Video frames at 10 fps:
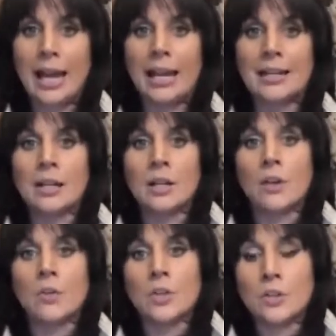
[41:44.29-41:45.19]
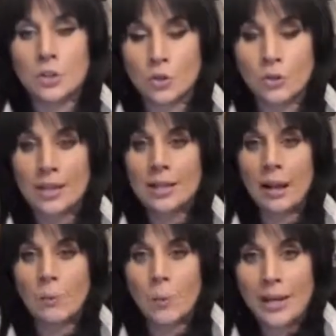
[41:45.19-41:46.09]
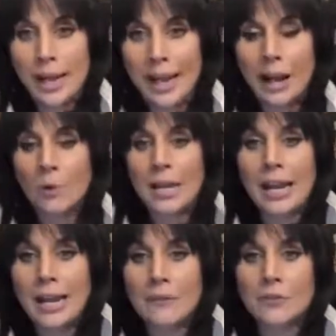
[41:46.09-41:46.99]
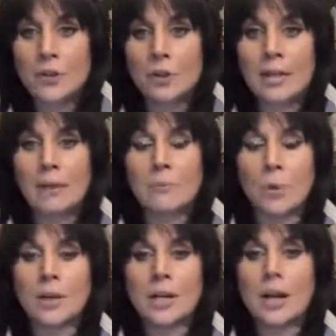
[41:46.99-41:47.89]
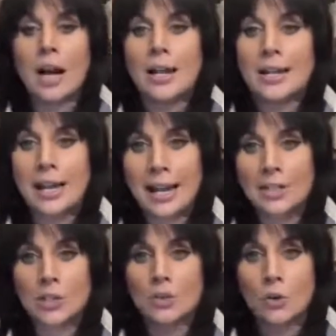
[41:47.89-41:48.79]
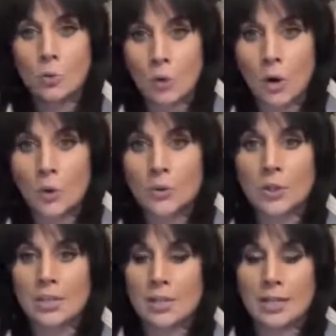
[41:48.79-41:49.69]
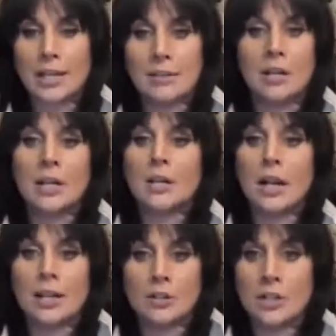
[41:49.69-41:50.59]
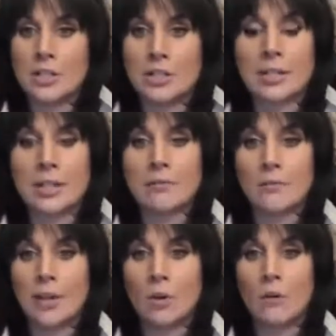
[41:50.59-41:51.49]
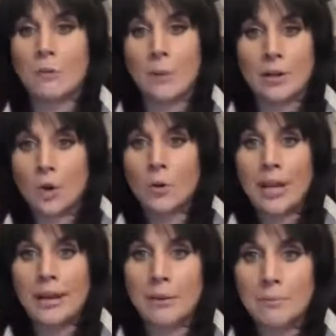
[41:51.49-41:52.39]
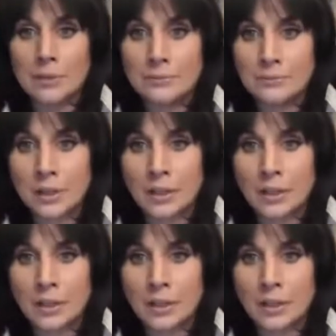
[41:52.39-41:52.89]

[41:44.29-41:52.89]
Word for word: And the decree that went out after that Mordecai and Esther wrote, because the king kind of took his signet ring off and went, go get him.